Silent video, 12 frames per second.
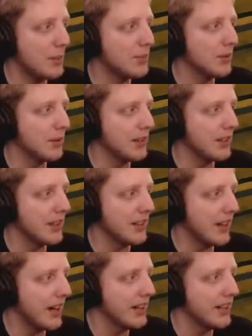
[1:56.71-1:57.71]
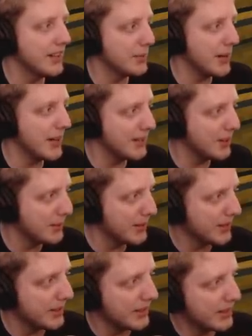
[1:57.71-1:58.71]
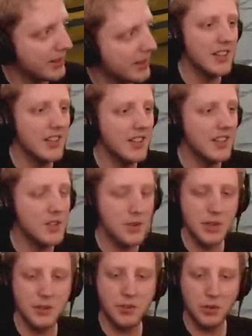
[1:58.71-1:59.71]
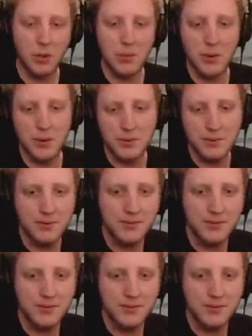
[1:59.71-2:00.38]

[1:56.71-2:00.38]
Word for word: absolutely annihilated by Enderman. Should we do a straw poll?